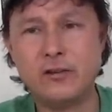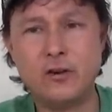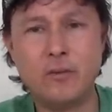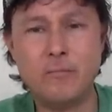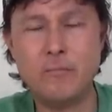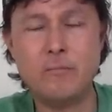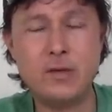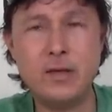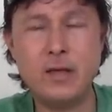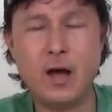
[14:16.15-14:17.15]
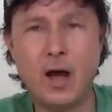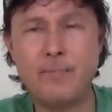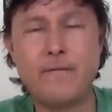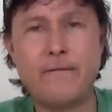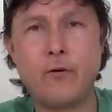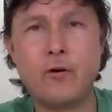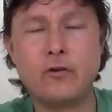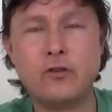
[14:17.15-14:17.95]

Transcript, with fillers: You know, me, I prefer